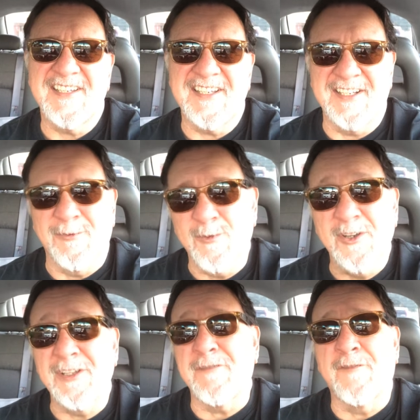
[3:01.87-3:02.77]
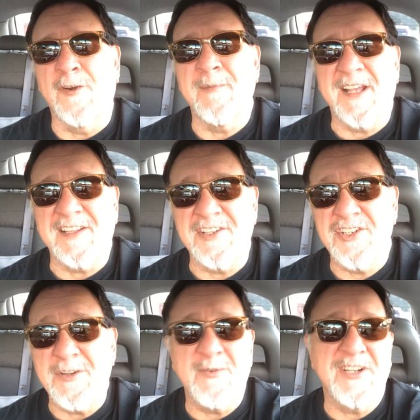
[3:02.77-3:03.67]
in a worldly format that
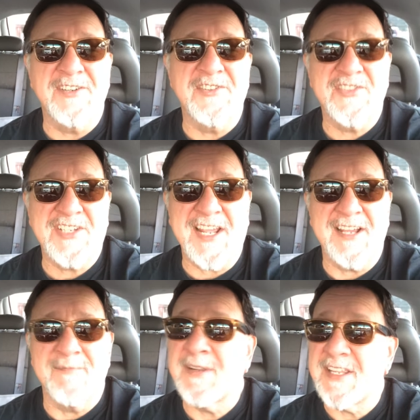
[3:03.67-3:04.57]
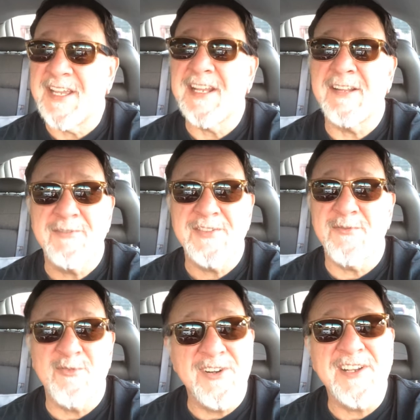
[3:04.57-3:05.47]
she would understand. But yet, it was
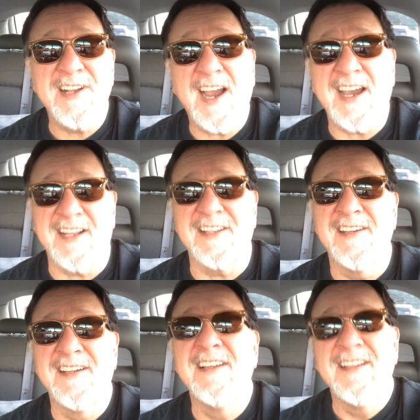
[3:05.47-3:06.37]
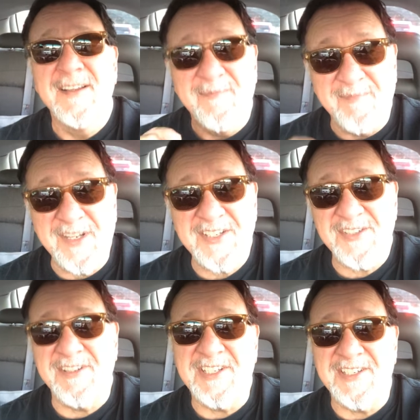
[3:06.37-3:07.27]
the Word of God
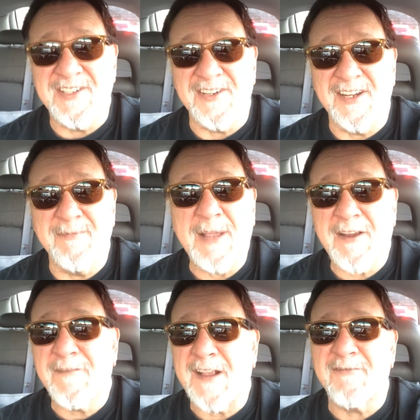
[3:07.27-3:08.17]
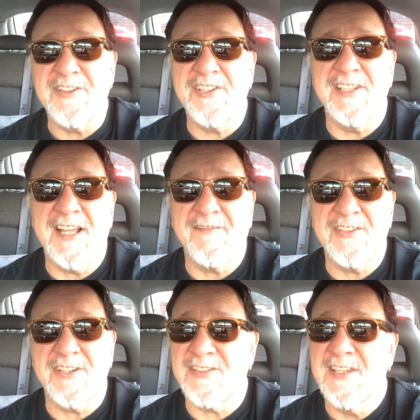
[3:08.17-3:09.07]
ministering to her. And matter of fact, when she left,
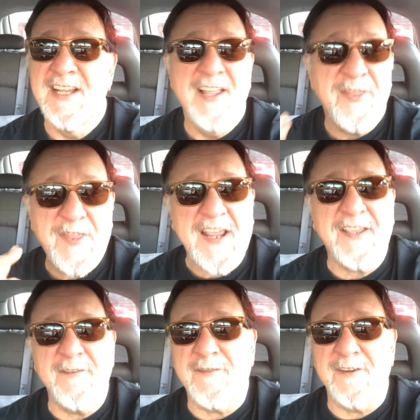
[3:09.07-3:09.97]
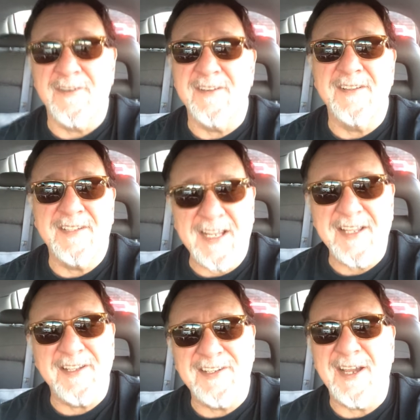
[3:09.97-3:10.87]
she goes, thank you for
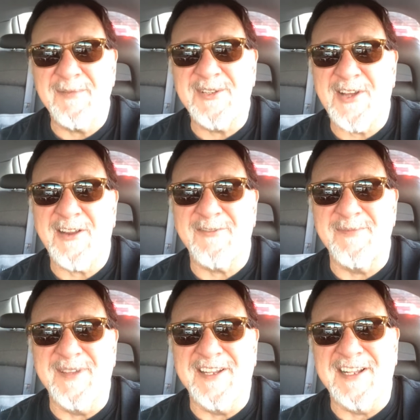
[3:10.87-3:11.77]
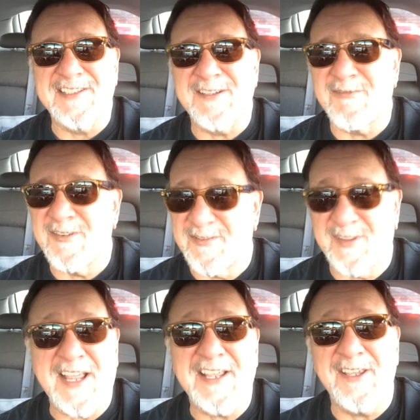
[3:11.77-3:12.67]
taking the time to talk with me. And I said, well,
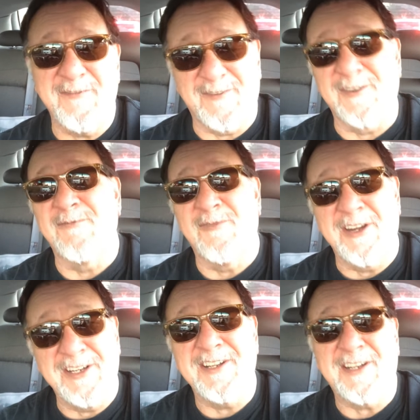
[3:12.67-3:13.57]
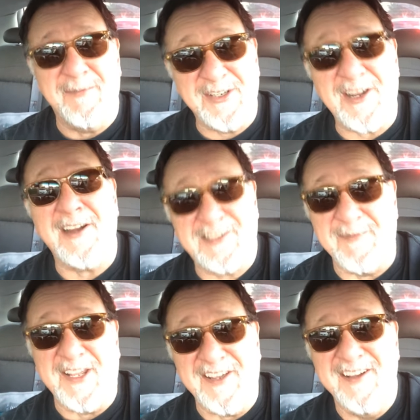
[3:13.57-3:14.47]
thank you for wanting to come and talk to me.